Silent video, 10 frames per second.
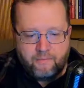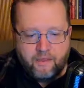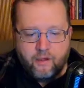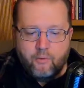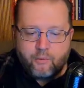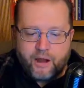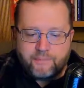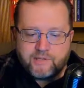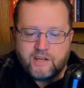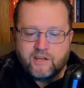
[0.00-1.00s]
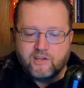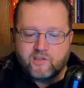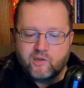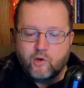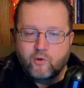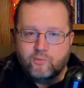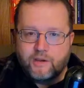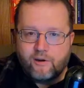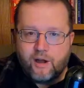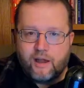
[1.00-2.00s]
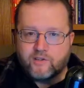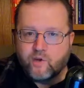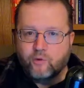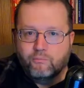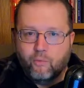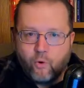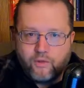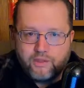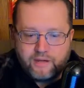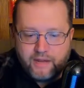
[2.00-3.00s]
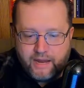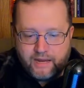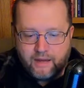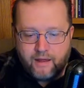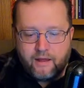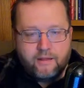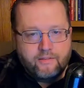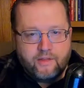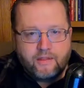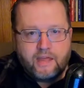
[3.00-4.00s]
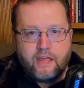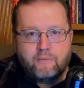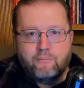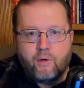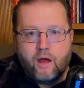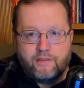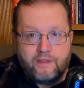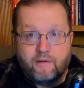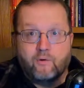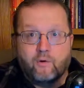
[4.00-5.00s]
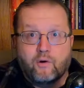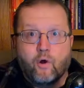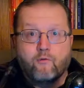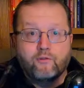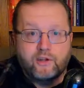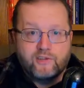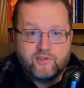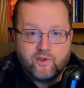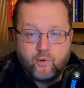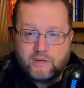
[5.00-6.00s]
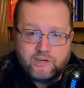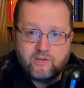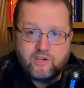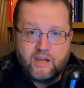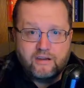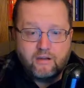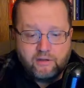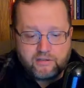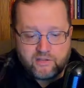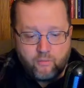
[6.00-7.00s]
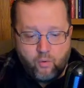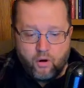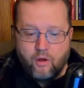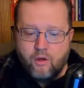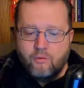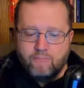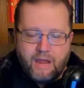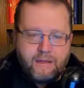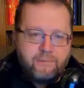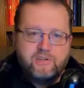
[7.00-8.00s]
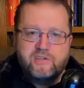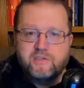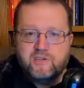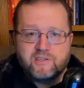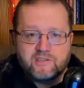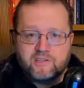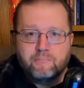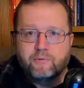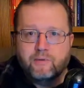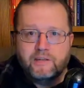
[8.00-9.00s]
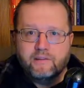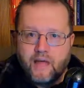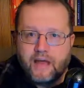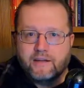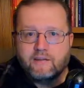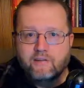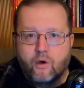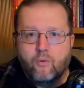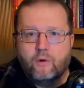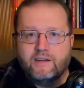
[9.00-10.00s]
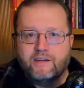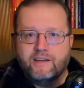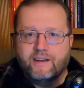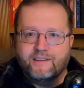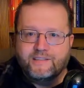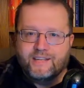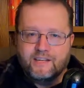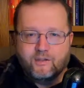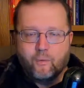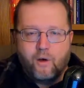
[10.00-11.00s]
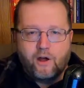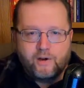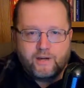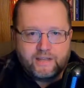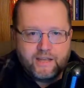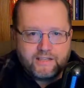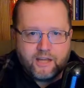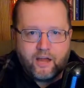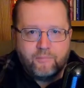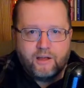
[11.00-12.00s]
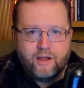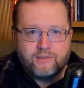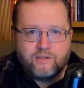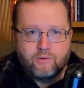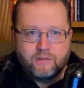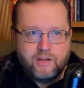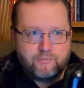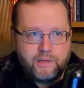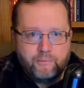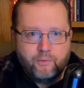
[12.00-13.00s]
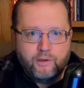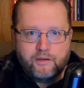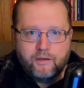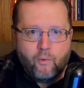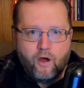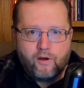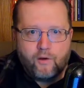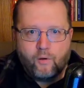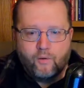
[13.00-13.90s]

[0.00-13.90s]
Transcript: Perhaps they consumed in her household more than they had brought. They were over-consuming and she had to go get some more. Maybe she just simply liked going to get the water at that time because there were less people hitting the water hole.